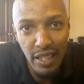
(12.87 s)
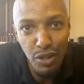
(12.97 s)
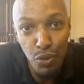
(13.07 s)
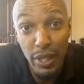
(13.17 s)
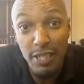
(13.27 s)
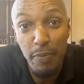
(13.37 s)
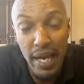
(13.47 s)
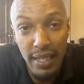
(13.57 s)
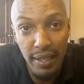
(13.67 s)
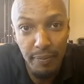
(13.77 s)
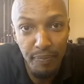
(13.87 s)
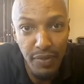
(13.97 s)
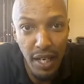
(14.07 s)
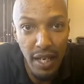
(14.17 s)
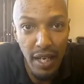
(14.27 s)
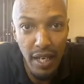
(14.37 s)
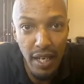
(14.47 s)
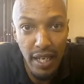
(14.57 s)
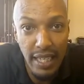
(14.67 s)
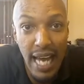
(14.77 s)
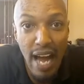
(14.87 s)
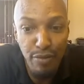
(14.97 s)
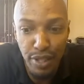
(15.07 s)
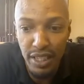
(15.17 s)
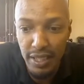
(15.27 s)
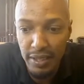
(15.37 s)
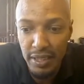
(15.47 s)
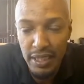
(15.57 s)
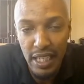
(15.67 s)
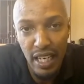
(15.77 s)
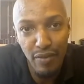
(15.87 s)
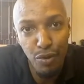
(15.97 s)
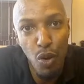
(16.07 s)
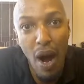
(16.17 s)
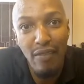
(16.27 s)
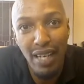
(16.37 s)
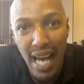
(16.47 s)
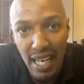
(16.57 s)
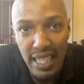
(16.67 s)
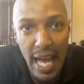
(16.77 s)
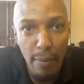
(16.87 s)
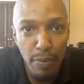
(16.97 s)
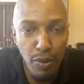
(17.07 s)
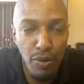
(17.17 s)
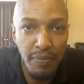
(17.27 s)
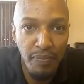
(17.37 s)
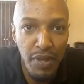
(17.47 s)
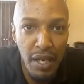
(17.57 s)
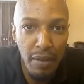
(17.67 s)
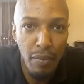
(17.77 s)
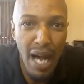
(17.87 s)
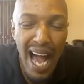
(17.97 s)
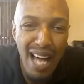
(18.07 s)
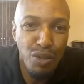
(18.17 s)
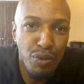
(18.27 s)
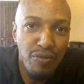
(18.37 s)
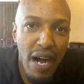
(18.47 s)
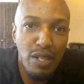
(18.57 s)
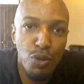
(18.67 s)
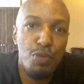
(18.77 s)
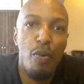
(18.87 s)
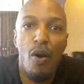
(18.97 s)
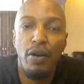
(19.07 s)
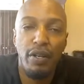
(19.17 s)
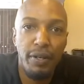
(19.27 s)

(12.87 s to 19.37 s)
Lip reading: to expand in Africa if you don't have a lot of capital. But how do you find those partners?